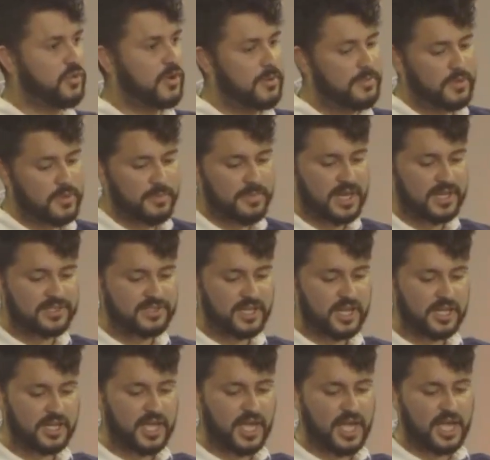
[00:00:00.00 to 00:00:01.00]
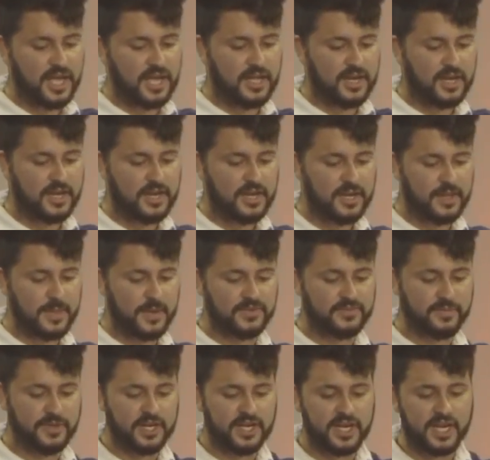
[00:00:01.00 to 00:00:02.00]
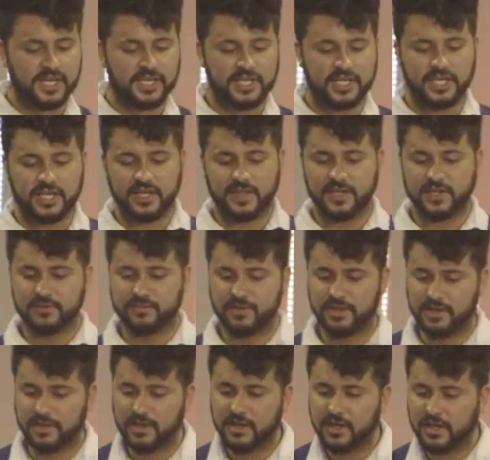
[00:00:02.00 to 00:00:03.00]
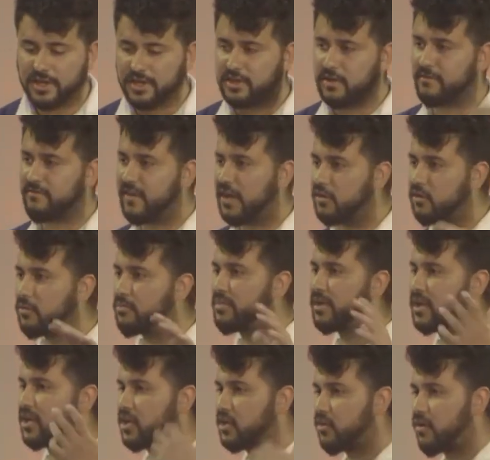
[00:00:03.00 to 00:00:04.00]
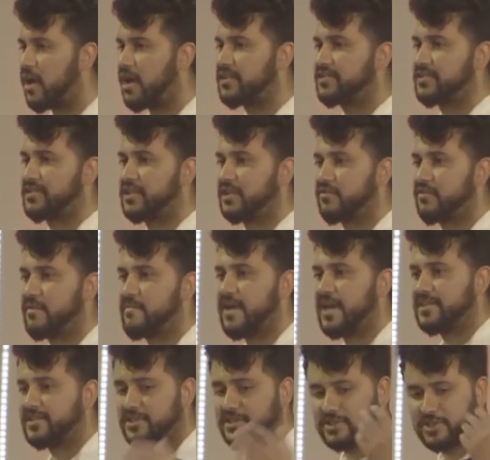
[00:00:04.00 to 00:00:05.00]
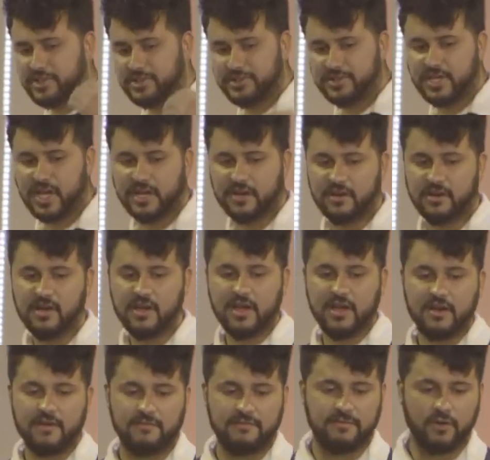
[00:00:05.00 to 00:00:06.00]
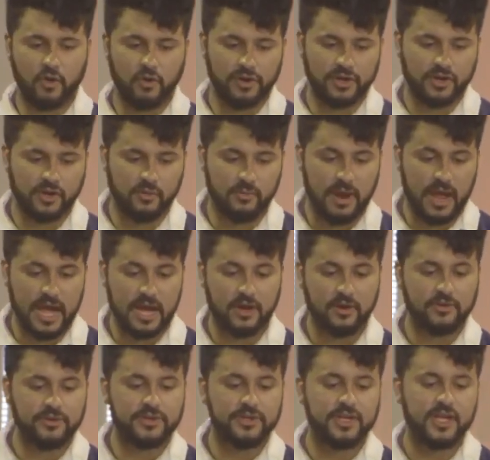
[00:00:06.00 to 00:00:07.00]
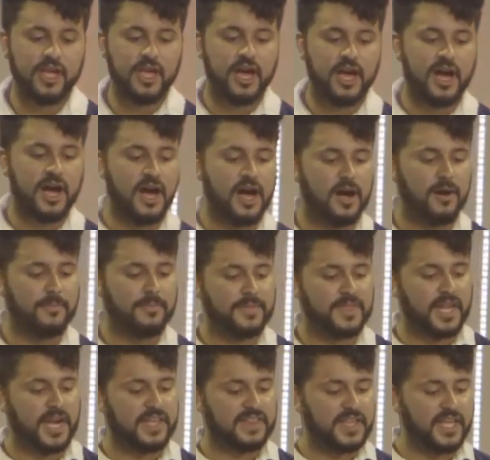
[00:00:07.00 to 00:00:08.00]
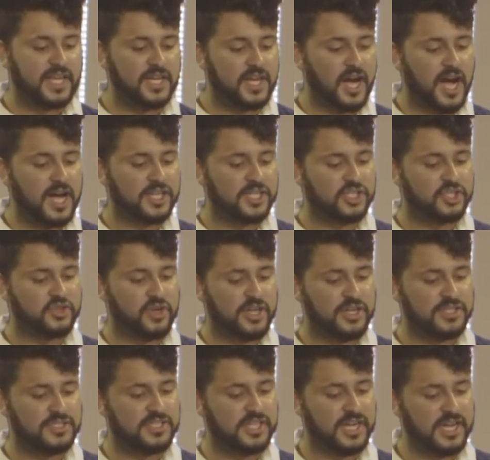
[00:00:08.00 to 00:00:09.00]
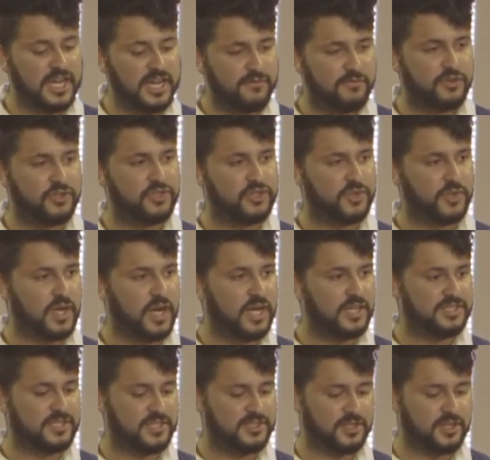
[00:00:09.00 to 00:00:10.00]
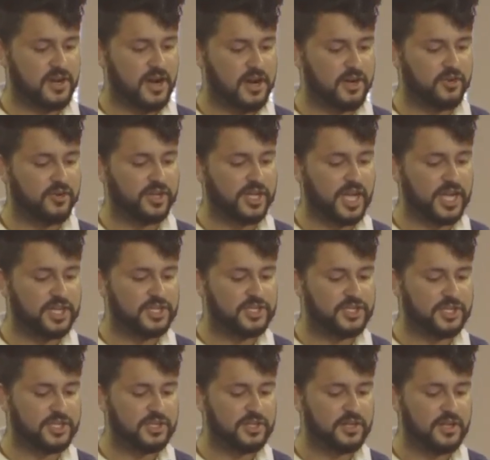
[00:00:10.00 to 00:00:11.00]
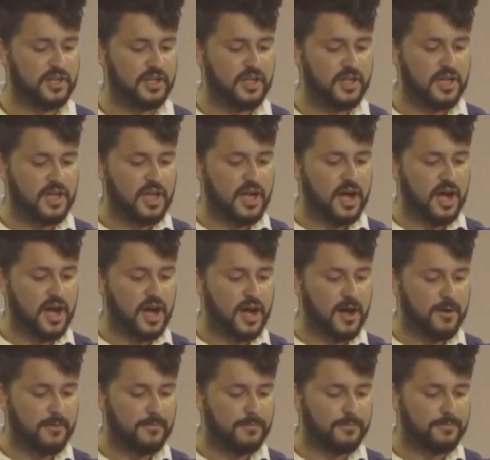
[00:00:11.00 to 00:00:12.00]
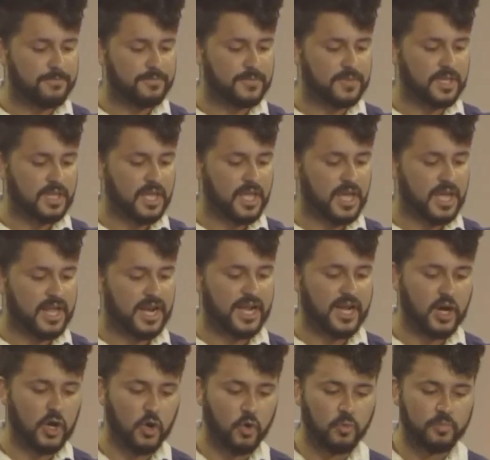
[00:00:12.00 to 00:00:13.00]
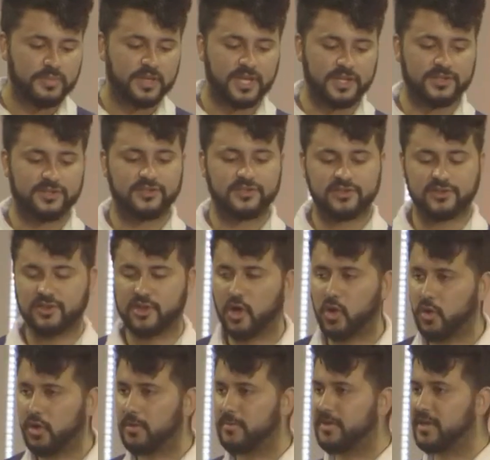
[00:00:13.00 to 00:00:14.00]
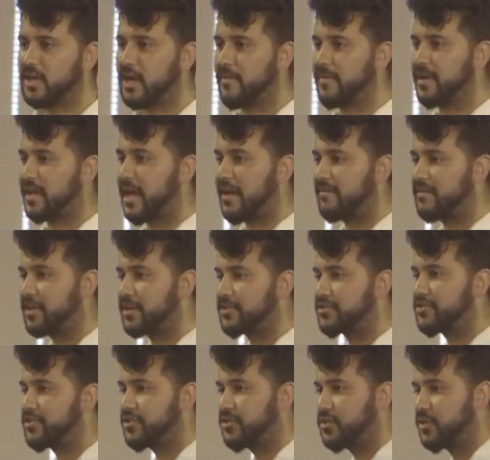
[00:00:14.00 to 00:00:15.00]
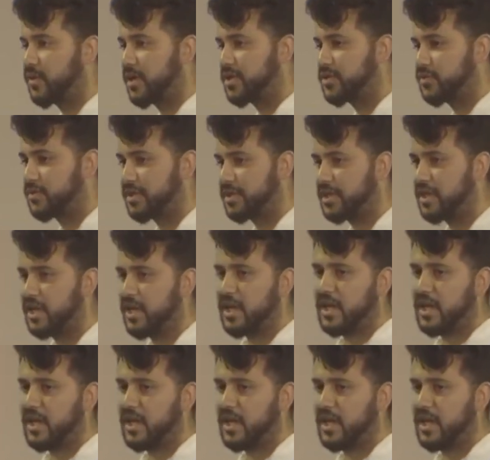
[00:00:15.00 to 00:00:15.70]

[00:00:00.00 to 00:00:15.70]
you up the best I can. There's been an idea that's been developing across the different messages, kind of floating around, that I think God is trying to deliver to us as a congregation. And I hope that it's slowly becoming evident to you as we